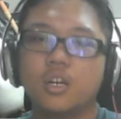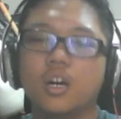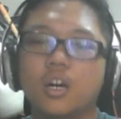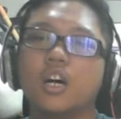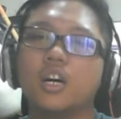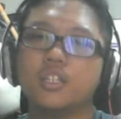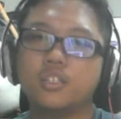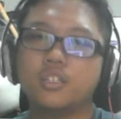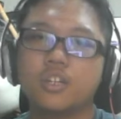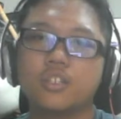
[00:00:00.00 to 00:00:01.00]
Ah, the
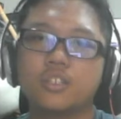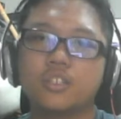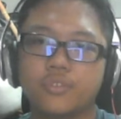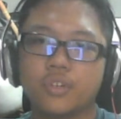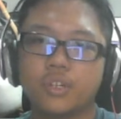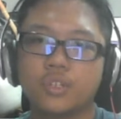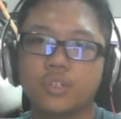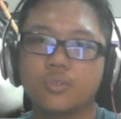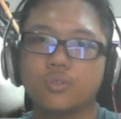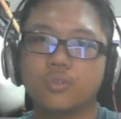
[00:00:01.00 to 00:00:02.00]
daughters of
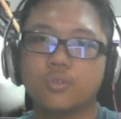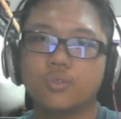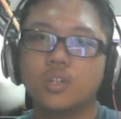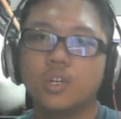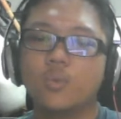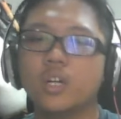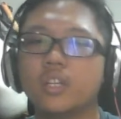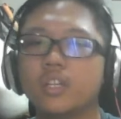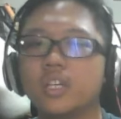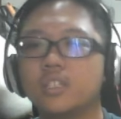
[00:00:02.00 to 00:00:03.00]
Haku. Well
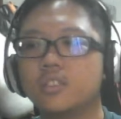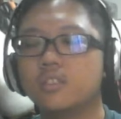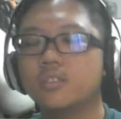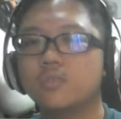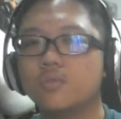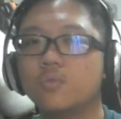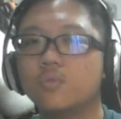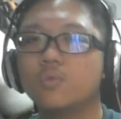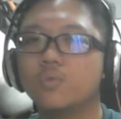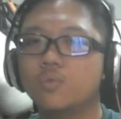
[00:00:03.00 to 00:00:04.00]
then,
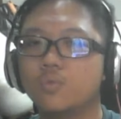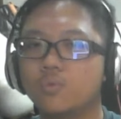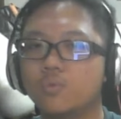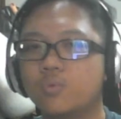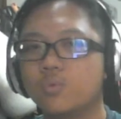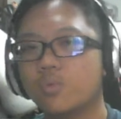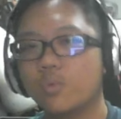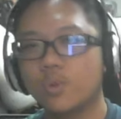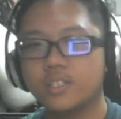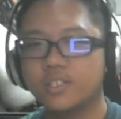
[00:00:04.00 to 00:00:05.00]
who
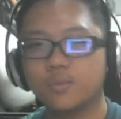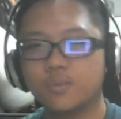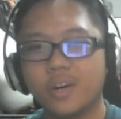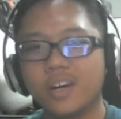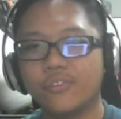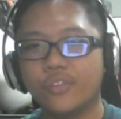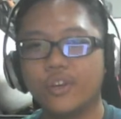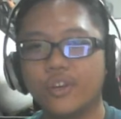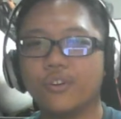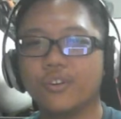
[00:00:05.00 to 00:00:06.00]
was his wife
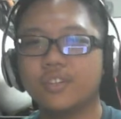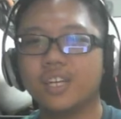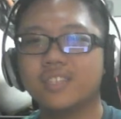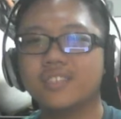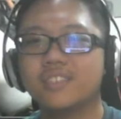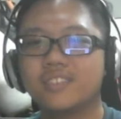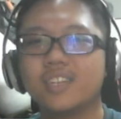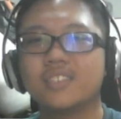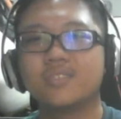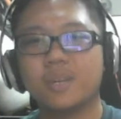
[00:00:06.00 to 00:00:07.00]
though?
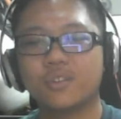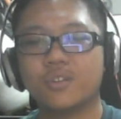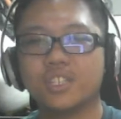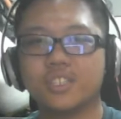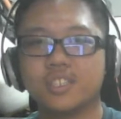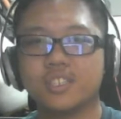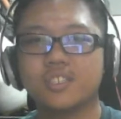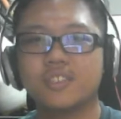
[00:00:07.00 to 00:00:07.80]
That's my question.